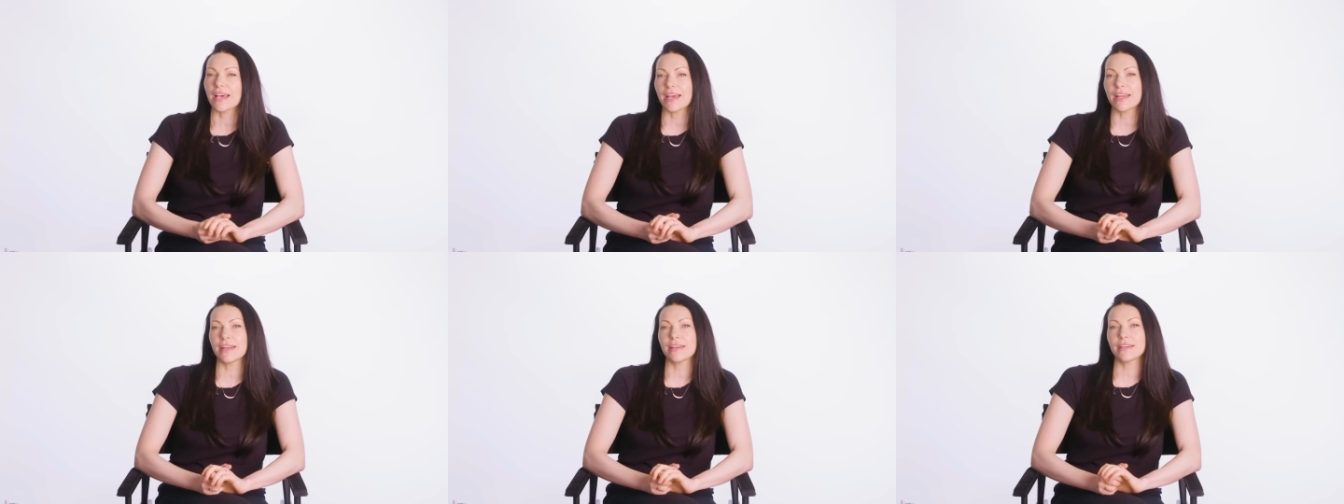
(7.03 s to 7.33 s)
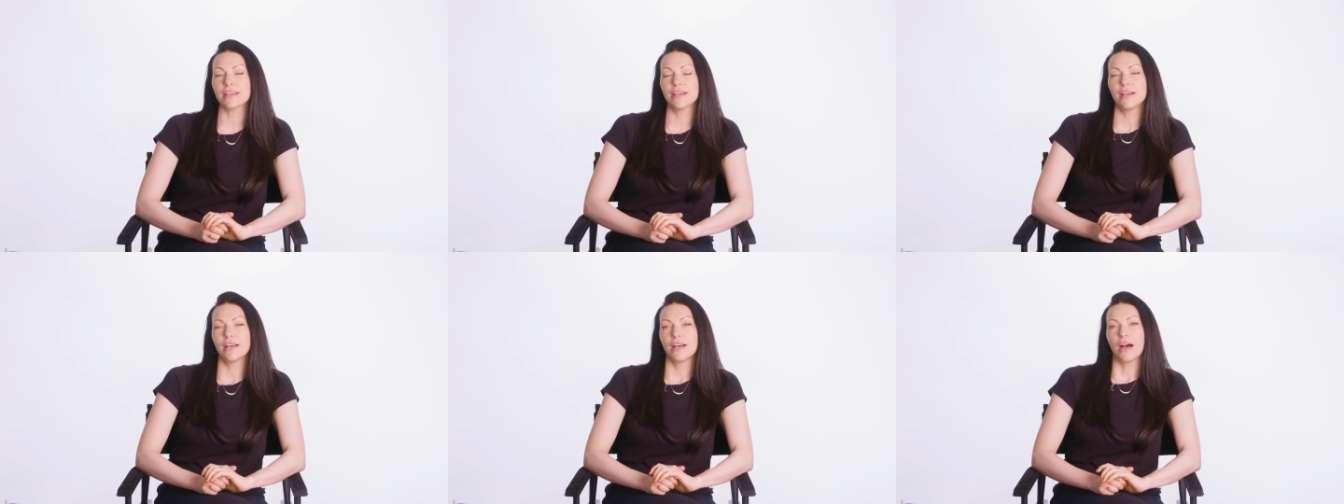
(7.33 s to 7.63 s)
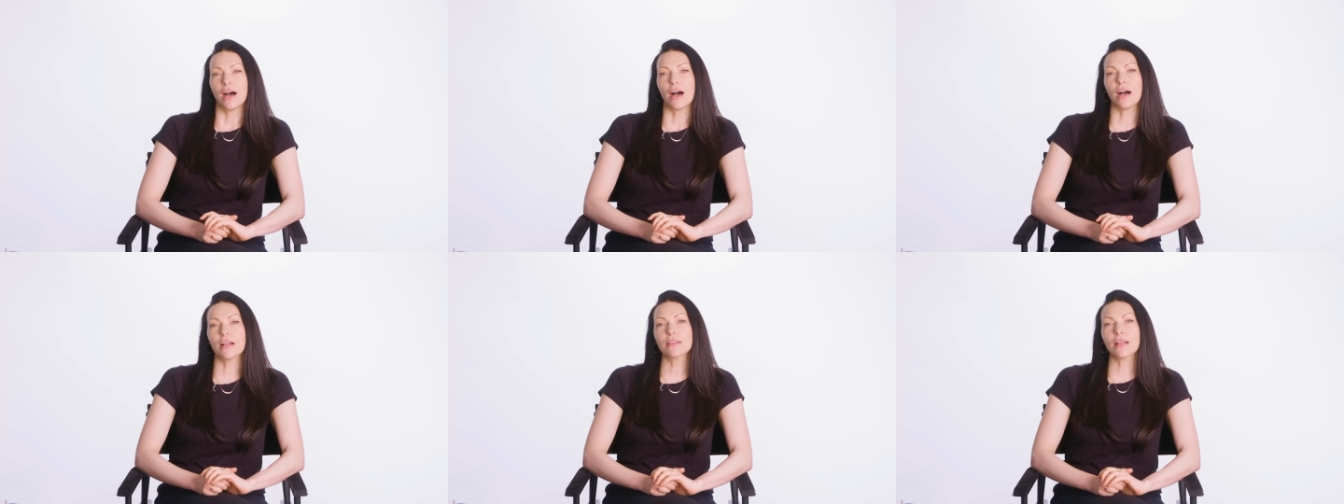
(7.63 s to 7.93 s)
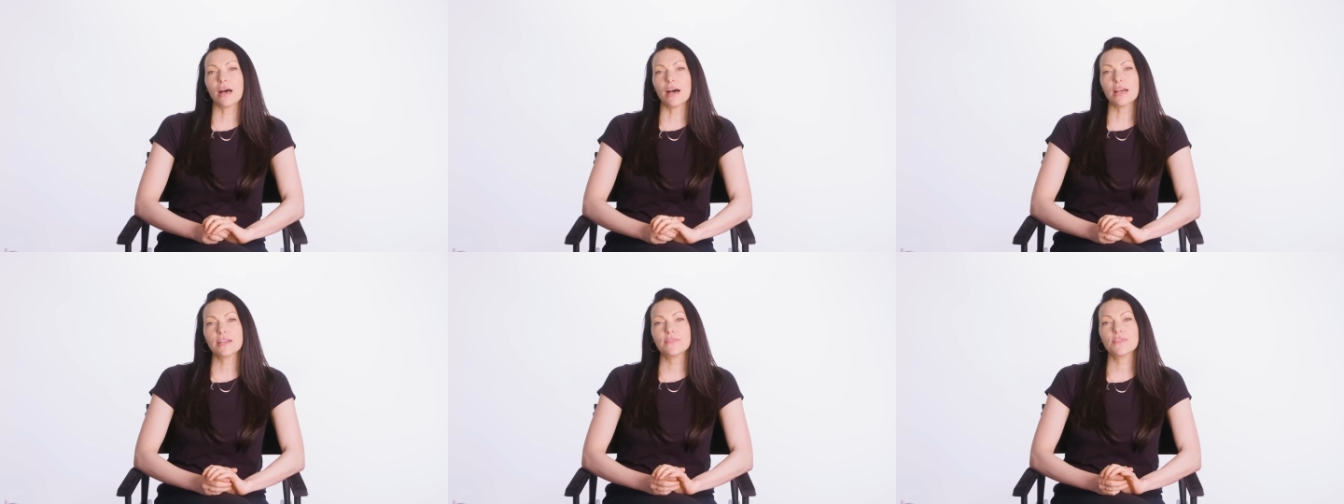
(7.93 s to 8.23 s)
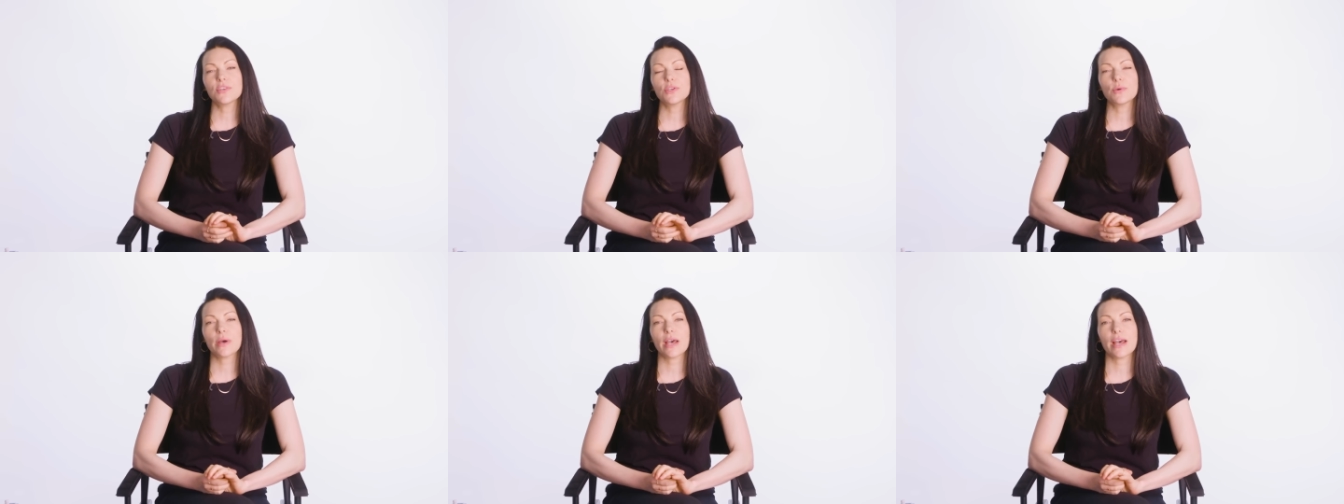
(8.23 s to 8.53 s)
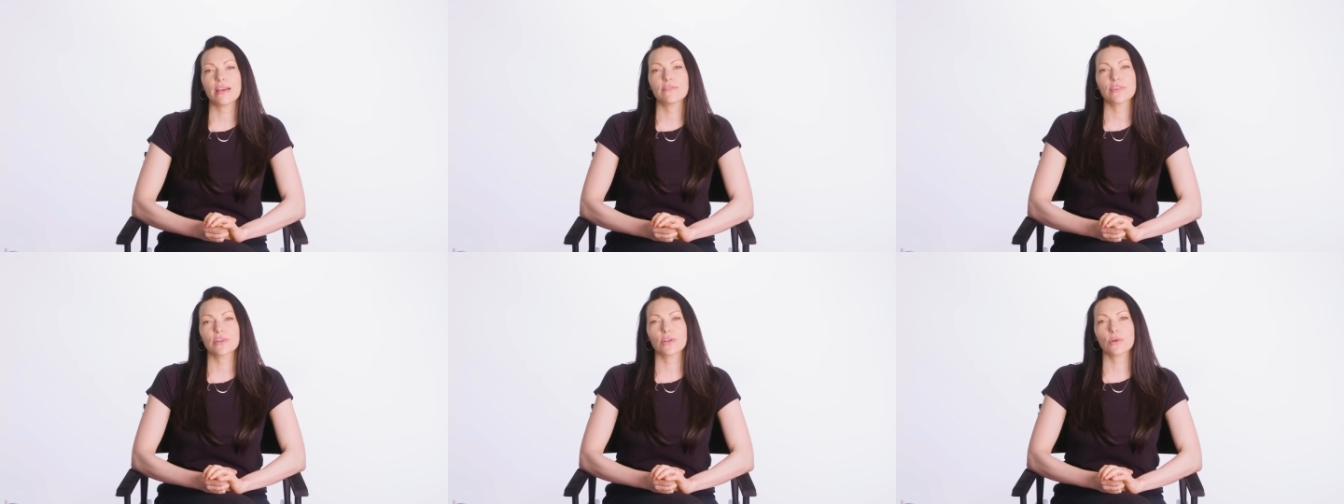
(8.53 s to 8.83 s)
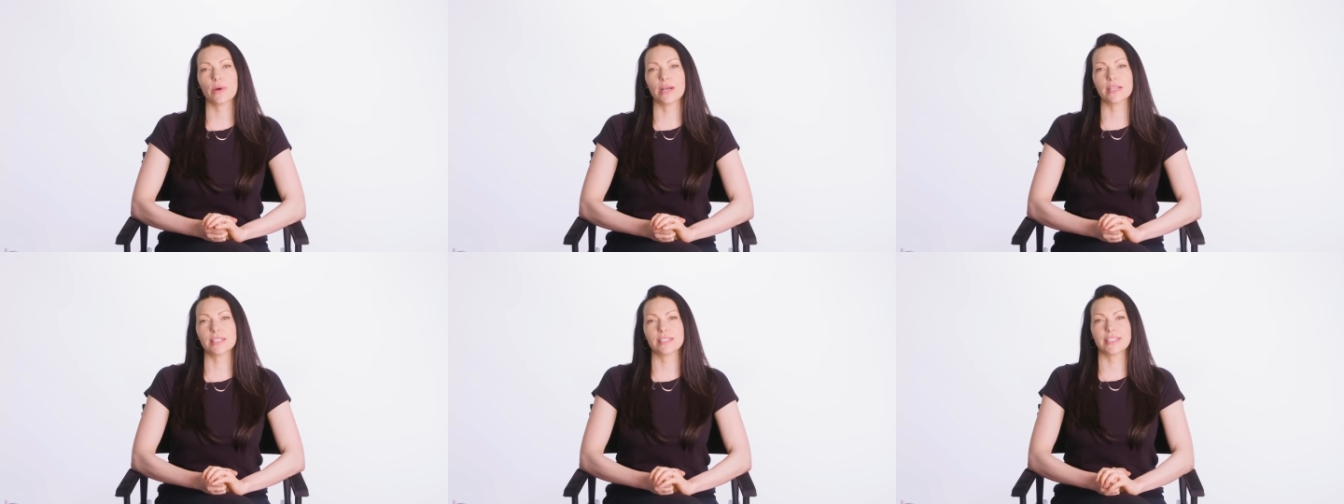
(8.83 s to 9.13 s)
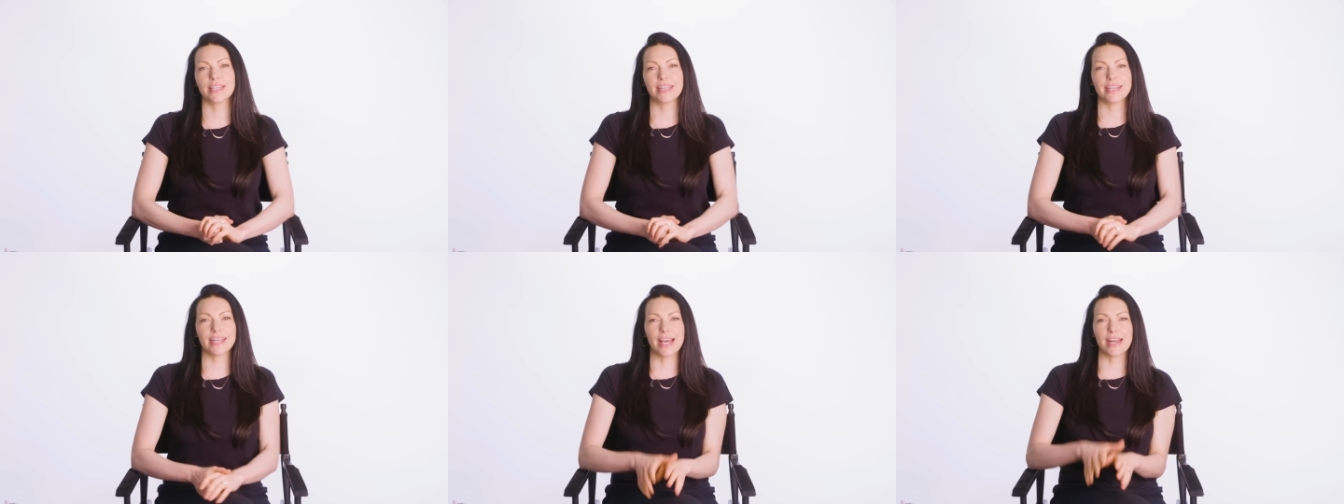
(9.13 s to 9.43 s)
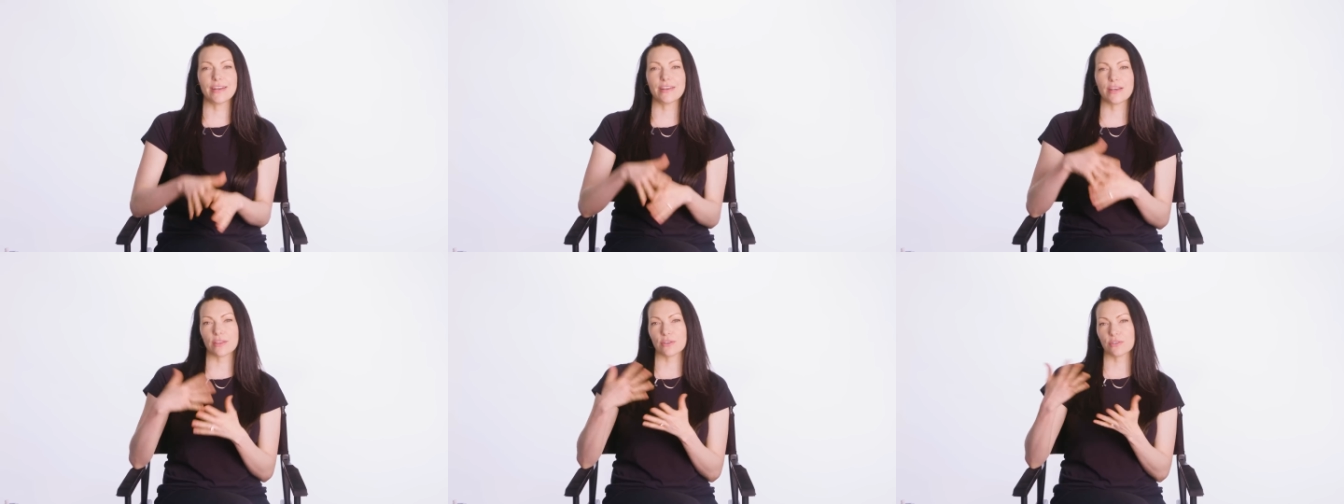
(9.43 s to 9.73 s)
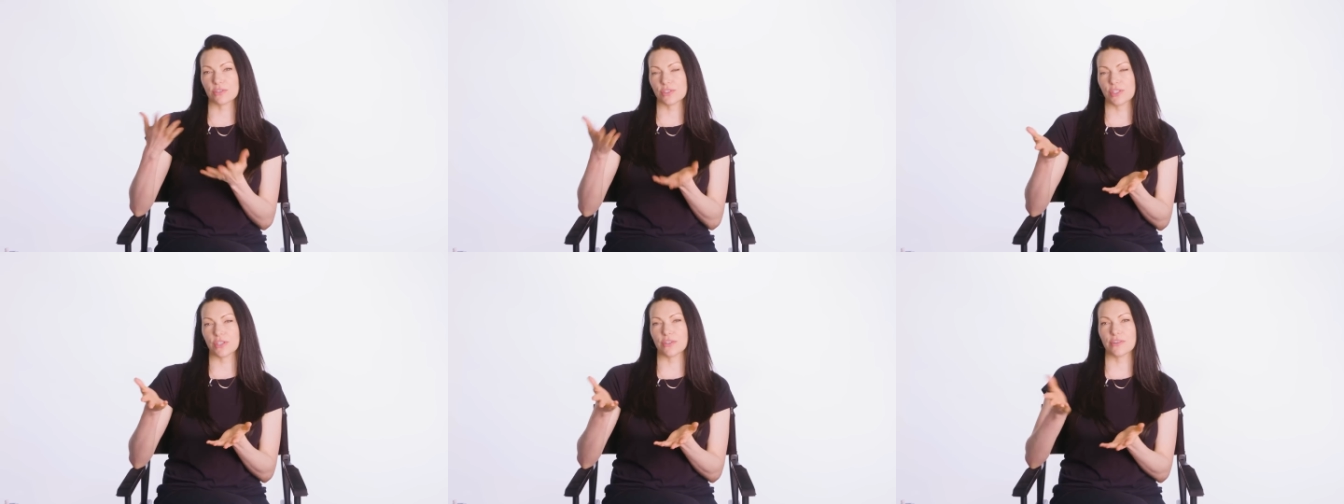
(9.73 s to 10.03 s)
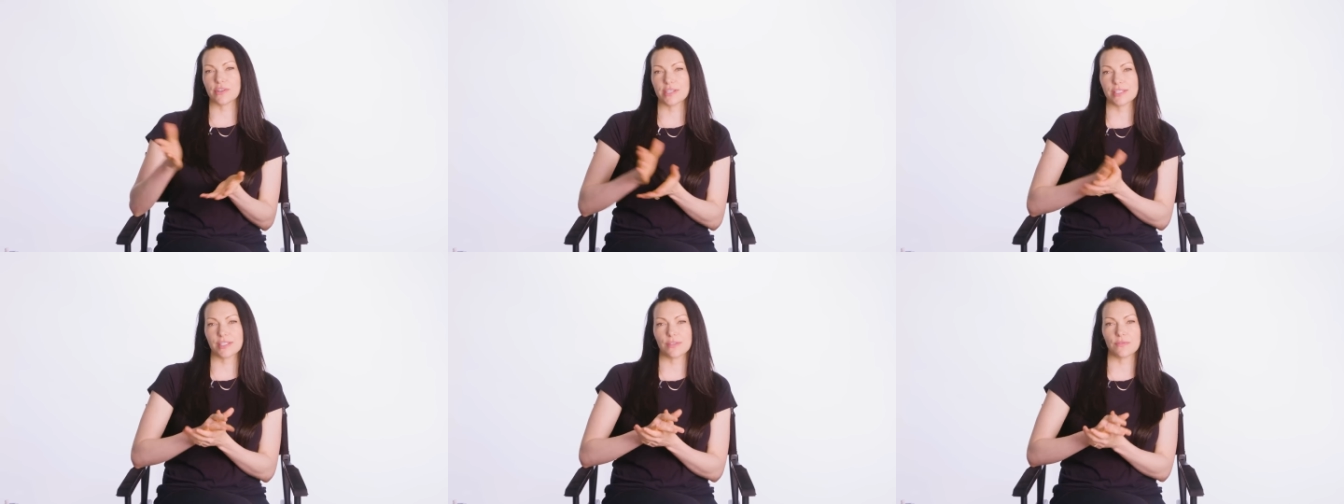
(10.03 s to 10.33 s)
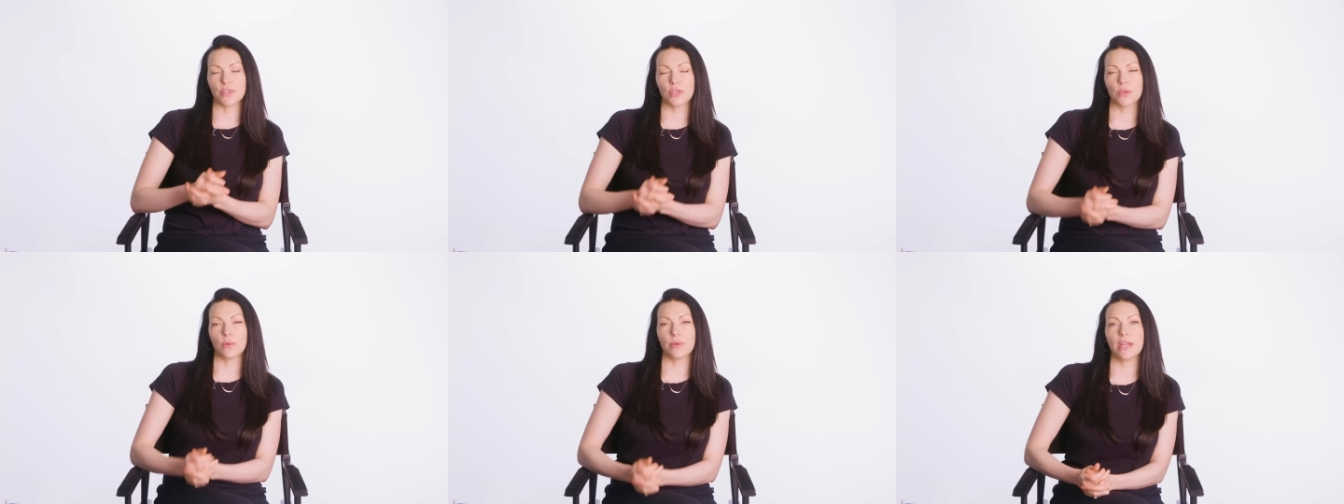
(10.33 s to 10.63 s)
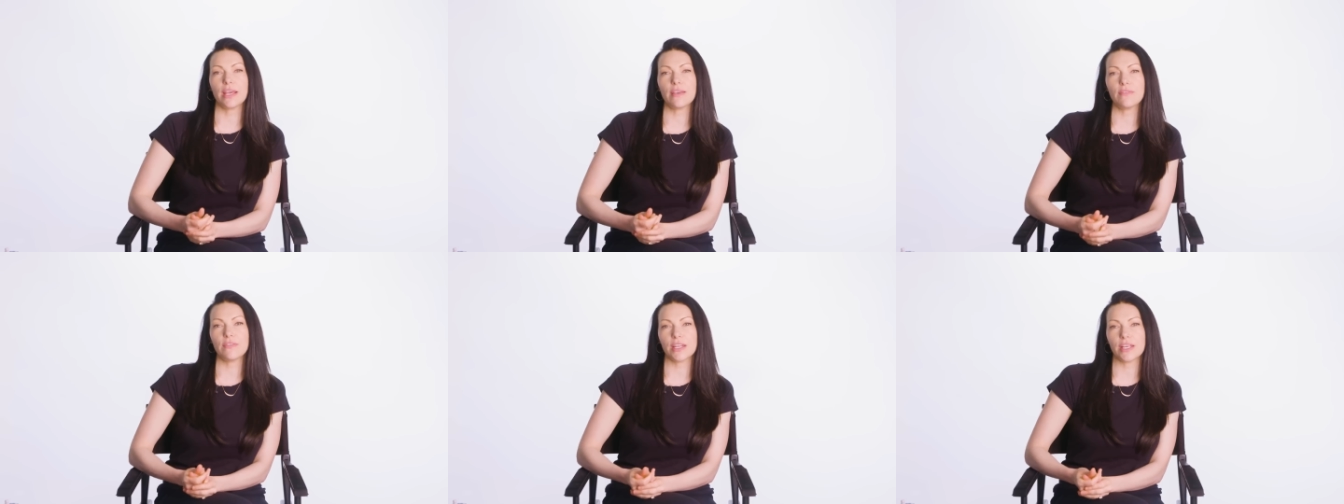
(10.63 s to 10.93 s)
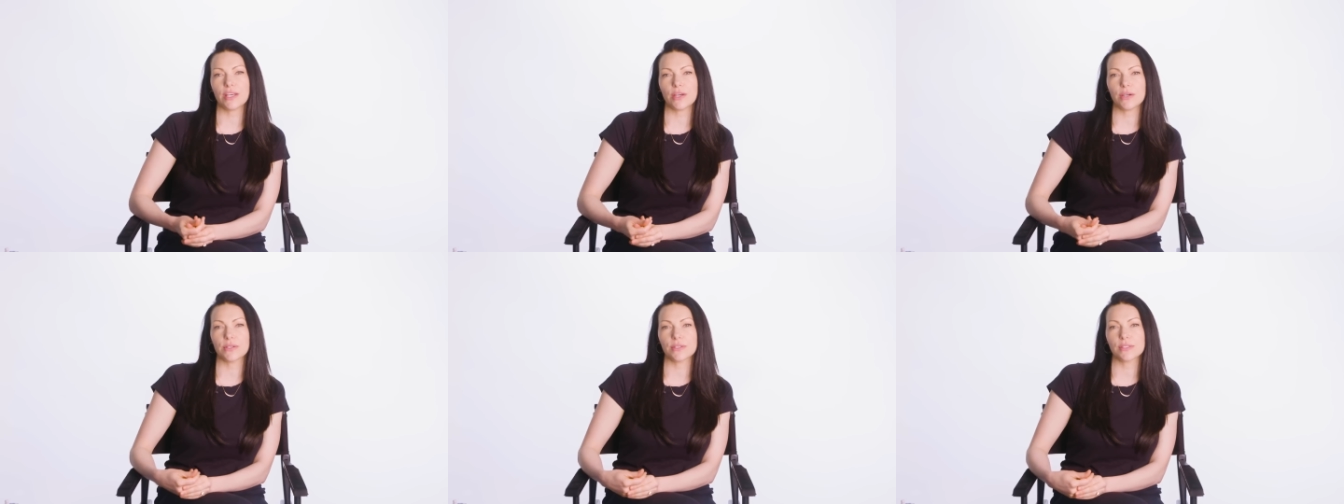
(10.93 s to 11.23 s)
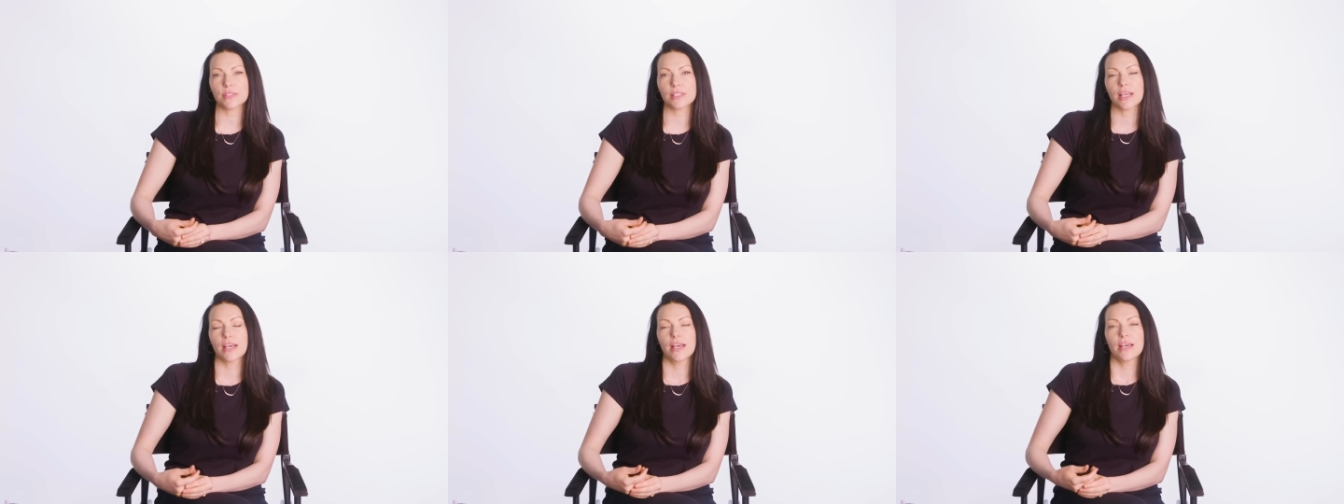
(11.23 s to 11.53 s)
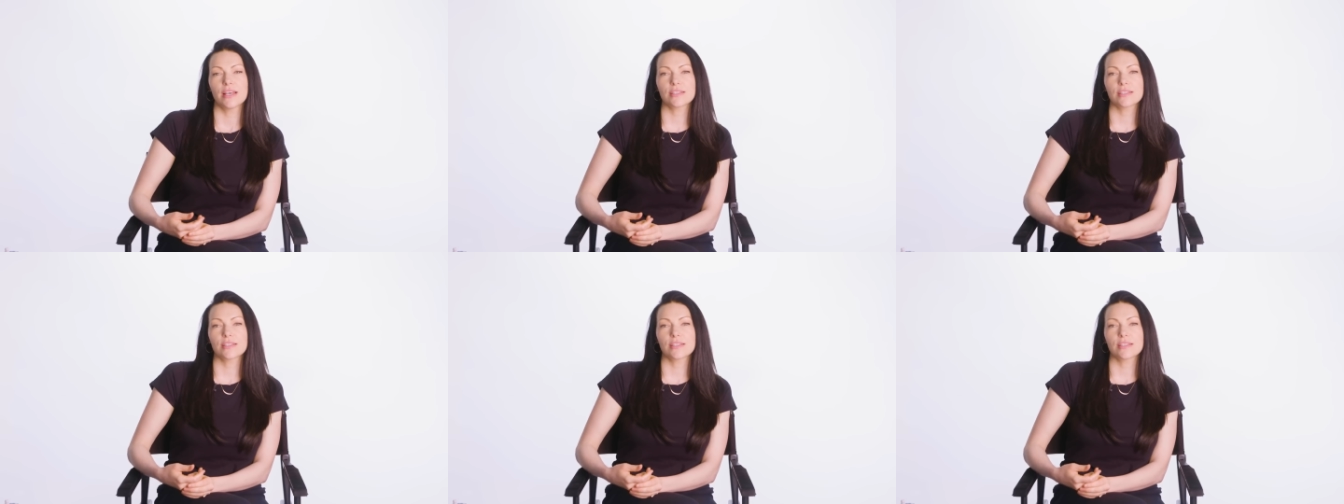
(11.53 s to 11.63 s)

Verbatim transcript: And a lot of you have requested another series of Q&A videos.